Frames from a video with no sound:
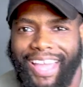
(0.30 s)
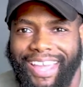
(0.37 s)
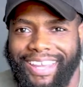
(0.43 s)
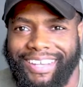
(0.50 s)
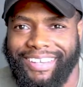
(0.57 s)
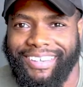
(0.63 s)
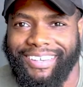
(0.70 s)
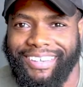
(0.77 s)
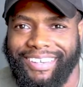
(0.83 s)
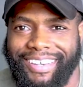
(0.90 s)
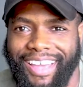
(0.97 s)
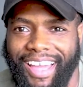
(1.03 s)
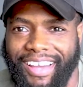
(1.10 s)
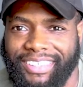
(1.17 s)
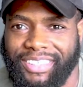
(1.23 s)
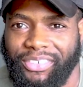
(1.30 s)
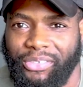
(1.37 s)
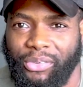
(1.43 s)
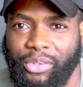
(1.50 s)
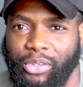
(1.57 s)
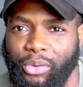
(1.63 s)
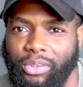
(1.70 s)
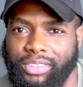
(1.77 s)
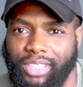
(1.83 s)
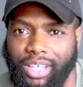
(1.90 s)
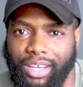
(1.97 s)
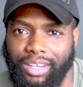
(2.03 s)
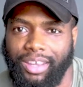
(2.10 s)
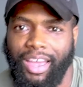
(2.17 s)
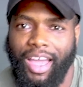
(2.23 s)
Hey, how's everyone doing
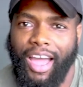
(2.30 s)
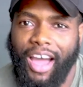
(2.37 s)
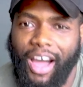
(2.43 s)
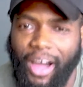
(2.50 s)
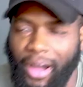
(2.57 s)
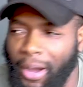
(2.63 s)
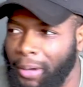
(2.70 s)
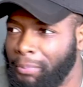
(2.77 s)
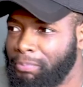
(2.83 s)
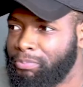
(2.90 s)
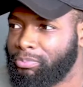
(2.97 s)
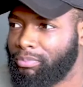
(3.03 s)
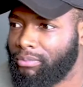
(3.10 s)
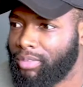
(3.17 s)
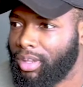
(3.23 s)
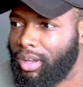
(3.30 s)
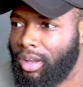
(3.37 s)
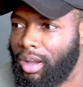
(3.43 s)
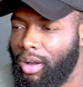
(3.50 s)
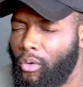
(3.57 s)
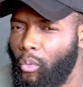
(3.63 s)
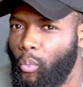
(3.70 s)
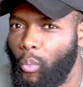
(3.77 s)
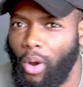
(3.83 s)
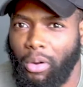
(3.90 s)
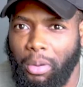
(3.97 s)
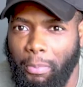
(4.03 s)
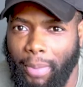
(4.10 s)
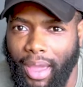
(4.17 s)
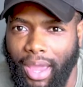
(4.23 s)
today?
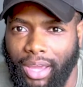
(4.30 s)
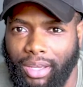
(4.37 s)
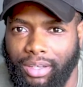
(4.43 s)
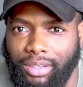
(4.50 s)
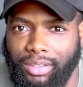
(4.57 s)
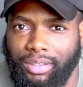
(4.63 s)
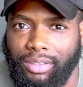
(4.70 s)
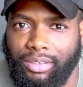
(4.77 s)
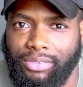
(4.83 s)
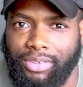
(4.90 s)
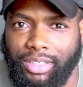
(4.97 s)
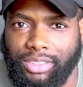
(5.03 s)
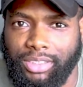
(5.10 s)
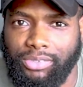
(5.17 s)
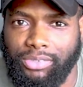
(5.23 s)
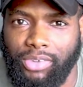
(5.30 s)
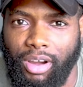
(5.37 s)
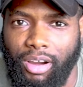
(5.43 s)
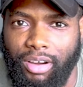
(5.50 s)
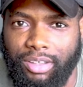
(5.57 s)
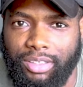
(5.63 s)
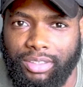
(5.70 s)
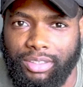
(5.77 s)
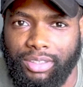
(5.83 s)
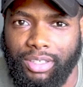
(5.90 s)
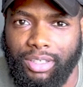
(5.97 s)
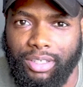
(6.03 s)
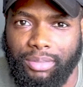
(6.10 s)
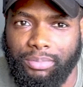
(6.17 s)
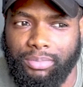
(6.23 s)
Welcome back. First of all,
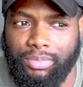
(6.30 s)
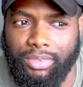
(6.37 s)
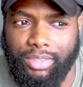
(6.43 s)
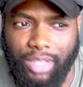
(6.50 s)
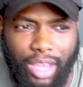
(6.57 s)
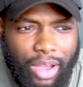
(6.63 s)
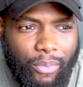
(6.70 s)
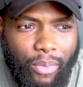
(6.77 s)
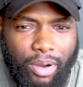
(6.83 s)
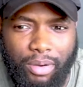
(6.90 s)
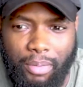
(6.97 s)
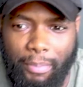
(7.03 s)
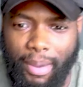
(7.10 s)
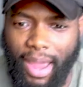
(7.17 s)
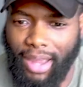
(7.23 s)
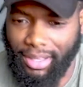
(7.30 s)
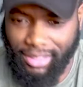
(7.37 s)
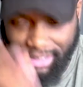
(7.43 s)
welcome back.